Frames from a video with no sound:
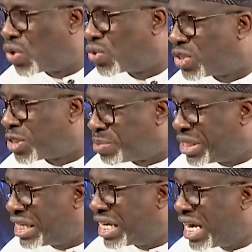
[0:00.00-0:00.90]
to
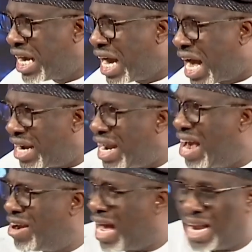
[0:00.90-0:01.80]
speak, and
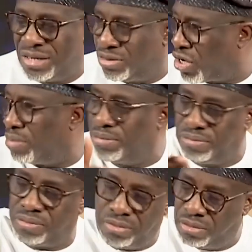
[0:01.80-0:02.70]
some
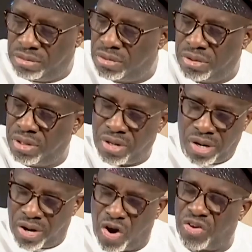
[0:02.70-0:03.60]

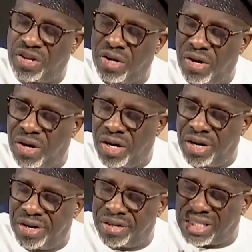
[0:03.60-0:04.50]

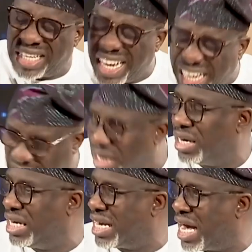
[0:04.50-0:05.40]

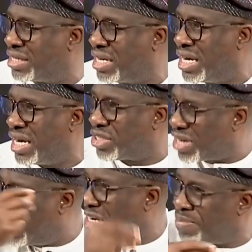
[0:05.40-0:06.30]
unthinking leaders,
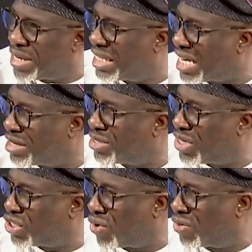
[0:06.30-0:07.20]
especially the present
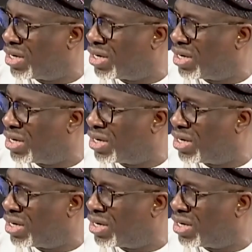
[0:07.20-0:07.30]
administration,